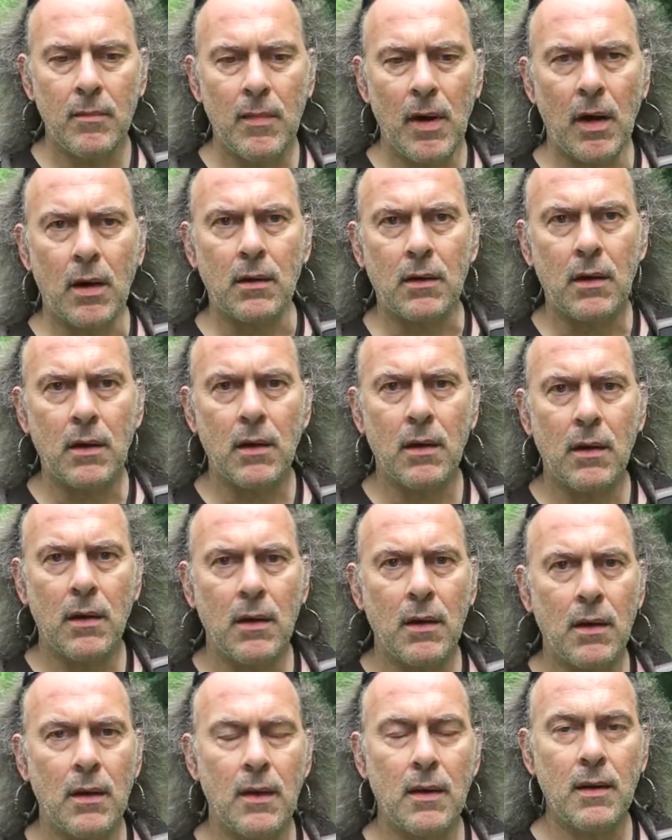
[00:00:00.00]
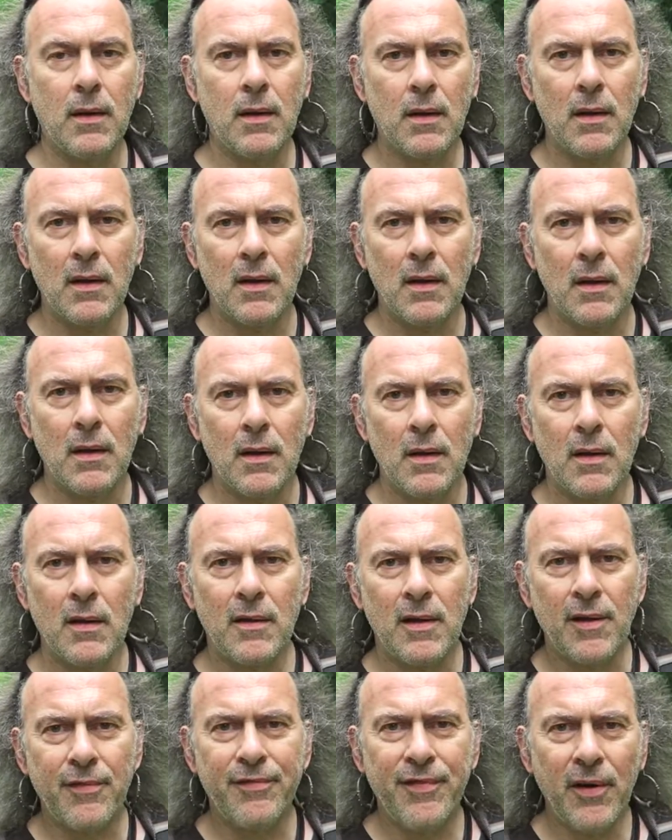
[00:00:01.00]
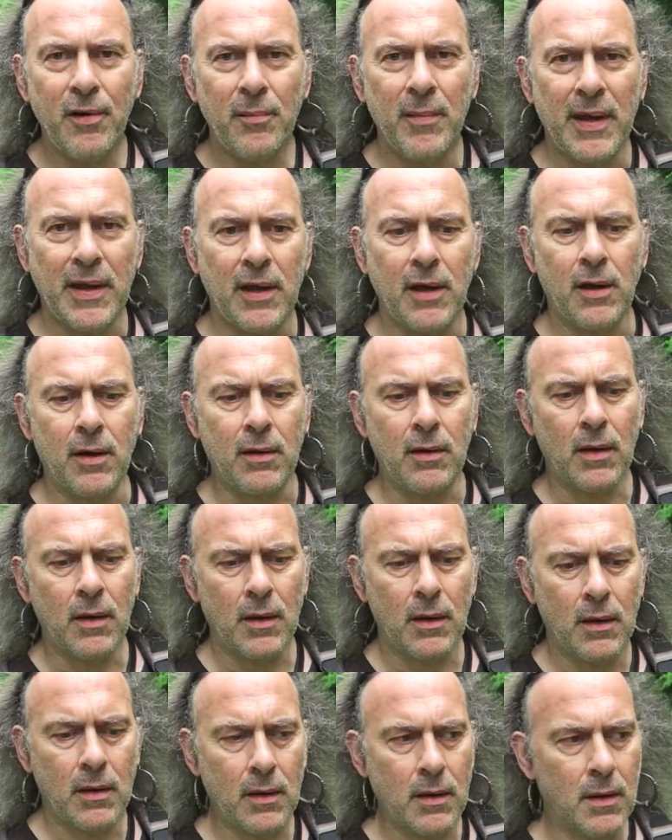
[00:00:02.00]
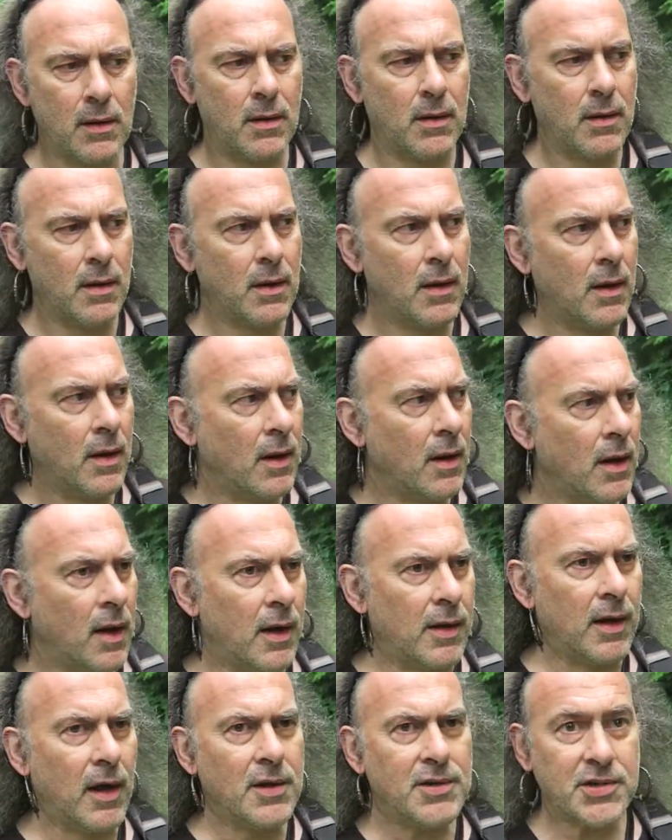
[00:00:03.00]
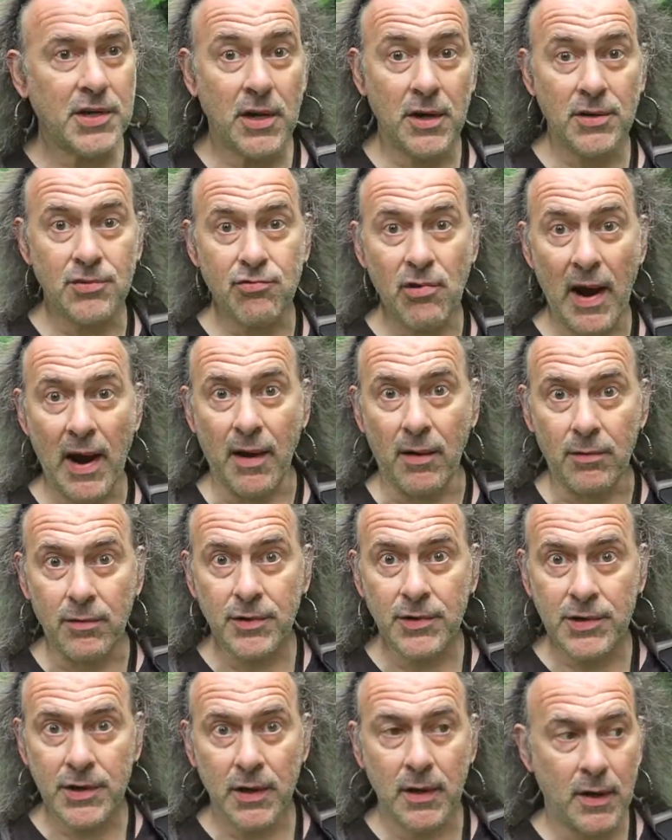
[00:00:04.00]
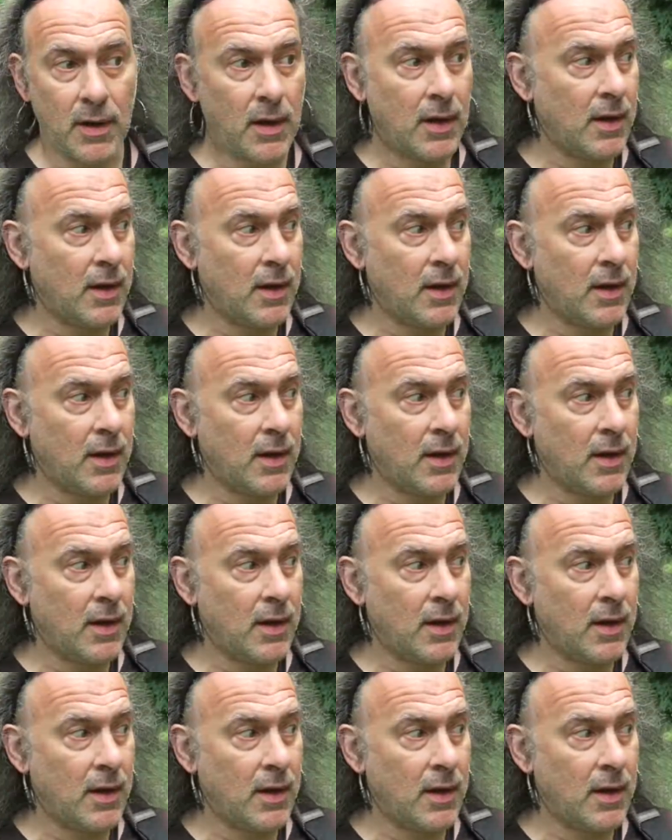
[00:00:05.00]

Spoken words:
"Mark, they're filming you." And I turned round,